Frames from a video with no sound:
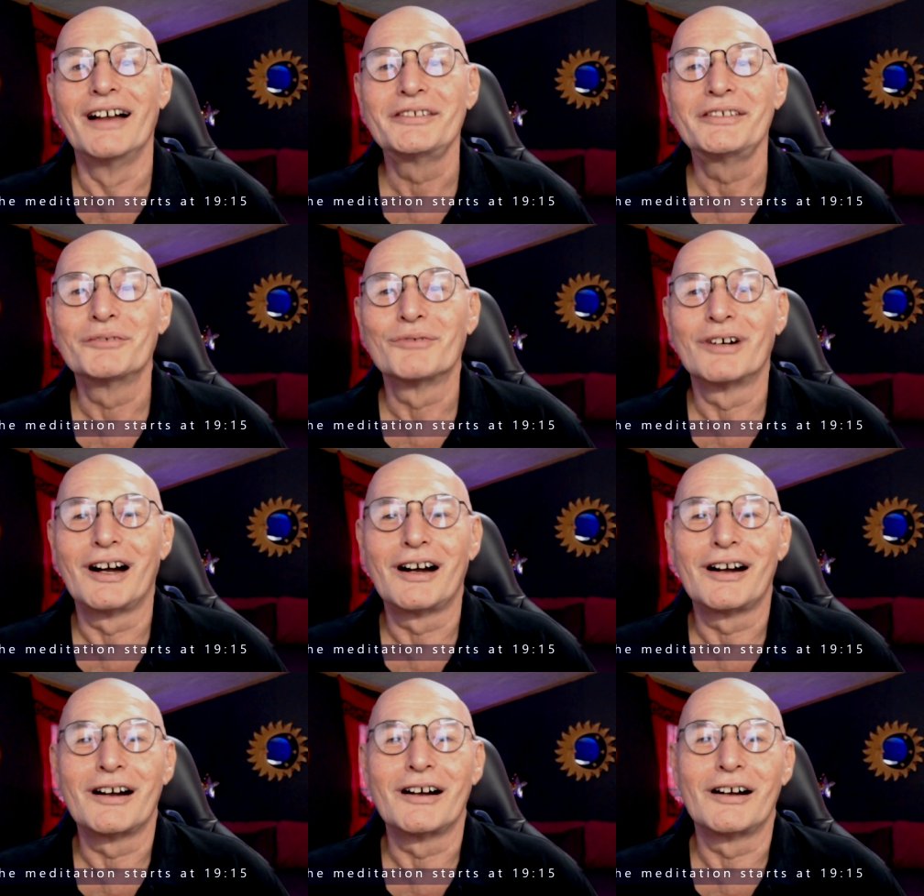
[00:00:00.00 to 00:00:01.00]
you
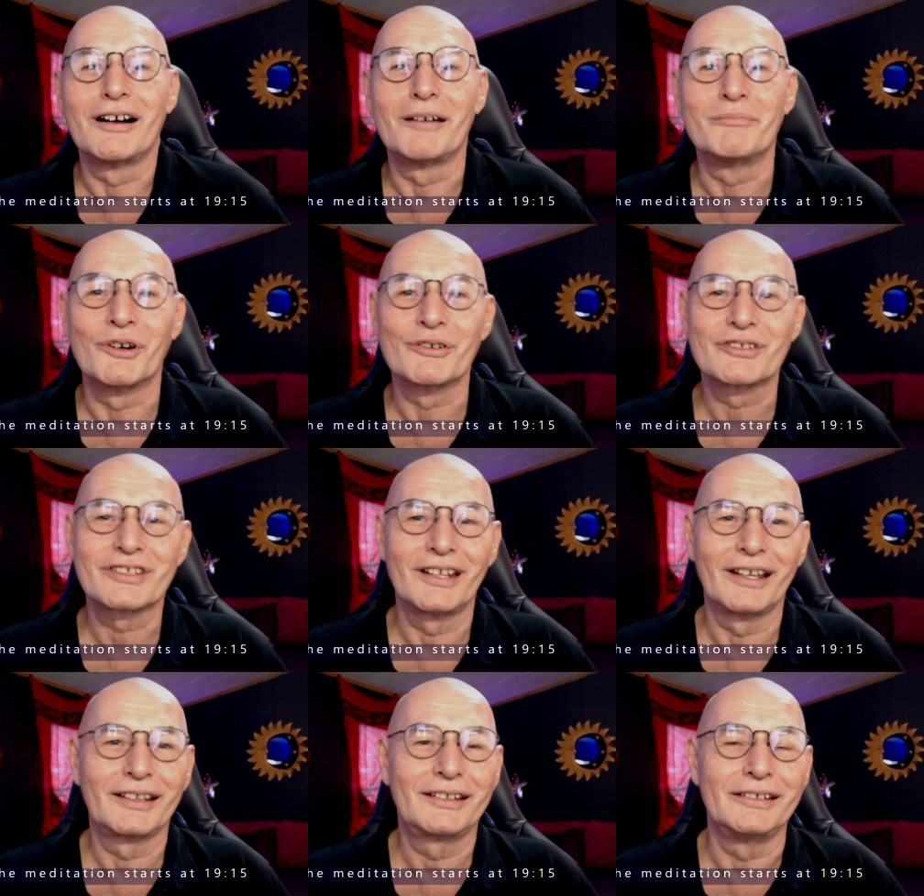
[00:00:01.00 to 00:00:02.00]
are uh, most
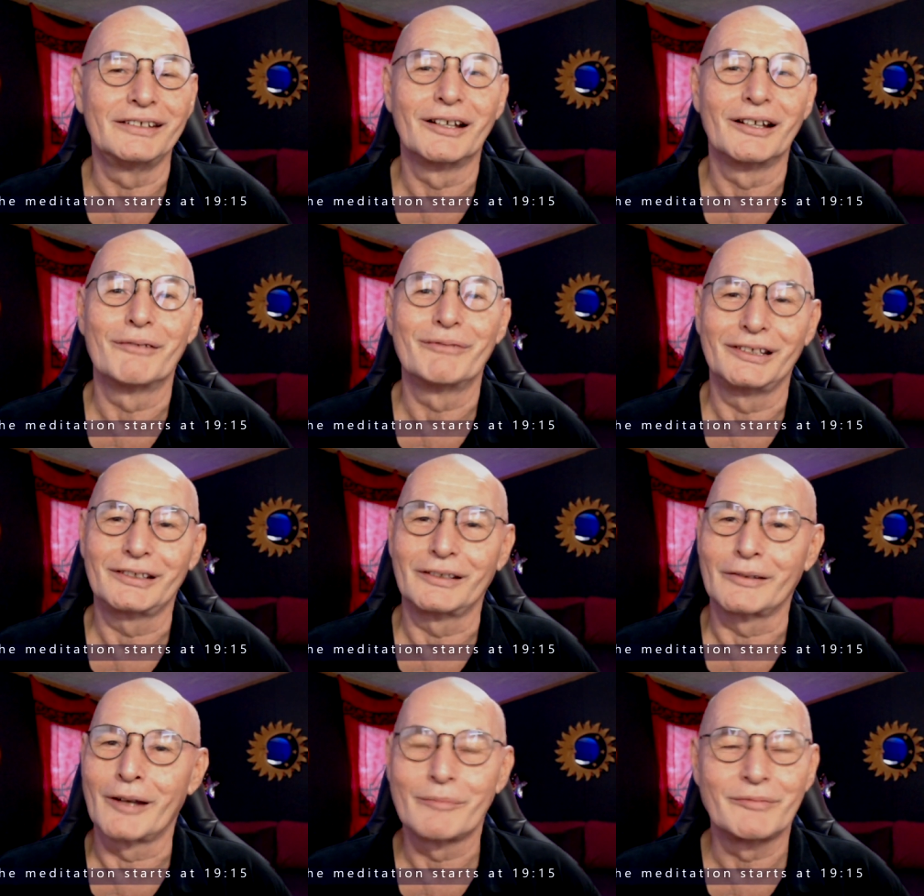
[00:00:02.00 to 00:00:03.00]
likely uh, waking
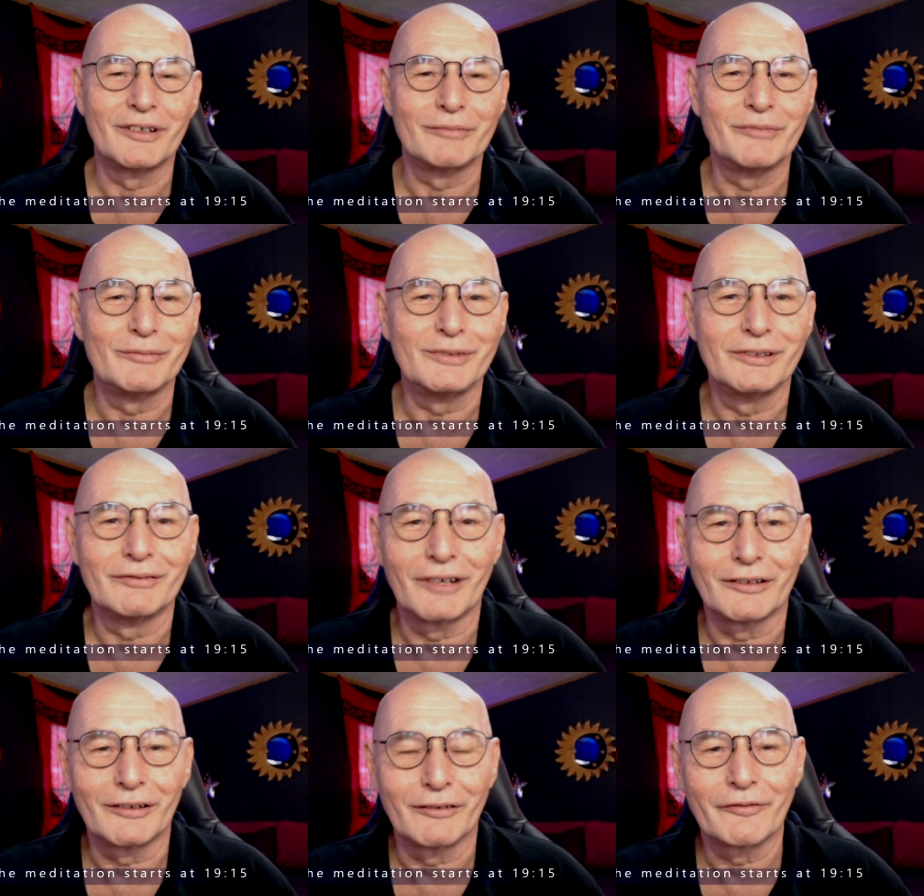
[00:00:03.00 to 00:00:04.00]
up, maybe
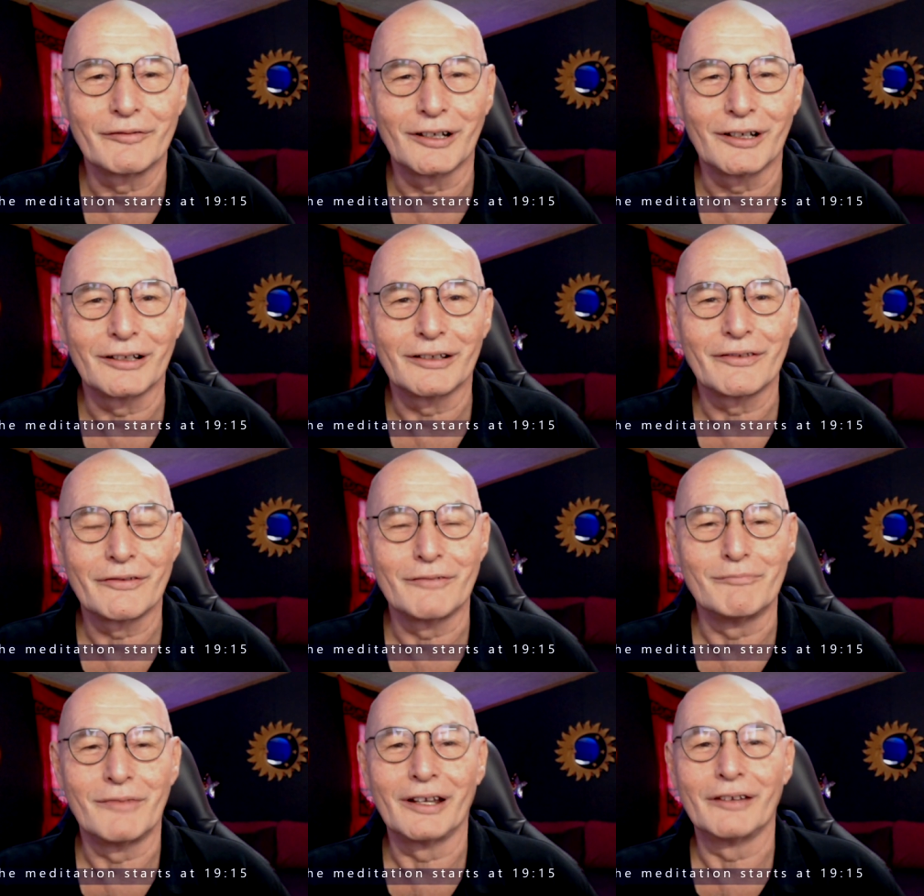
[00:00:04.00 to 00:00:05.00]
one of uh,
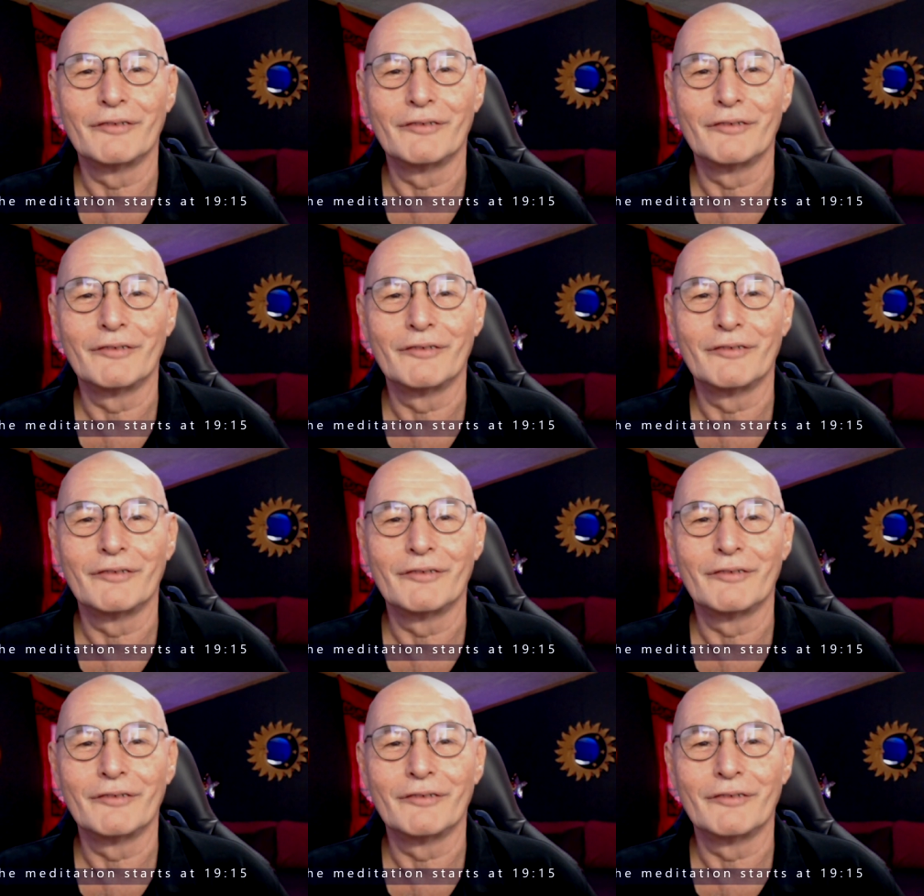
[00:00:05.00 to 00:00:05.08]
my